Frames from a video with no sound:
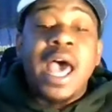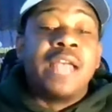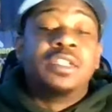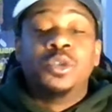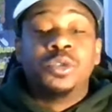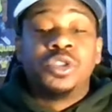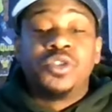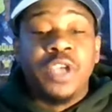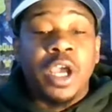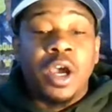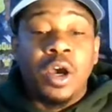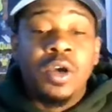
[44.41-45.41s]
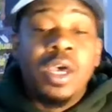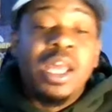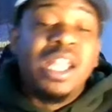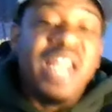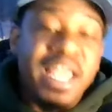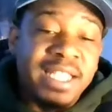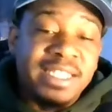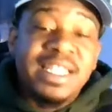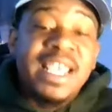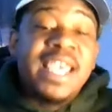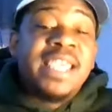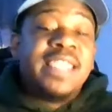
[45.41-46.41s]
I do this for y'all.
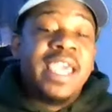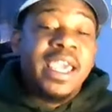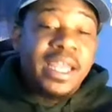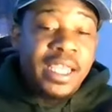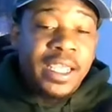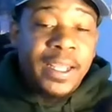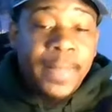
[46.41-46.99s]
Let's get it.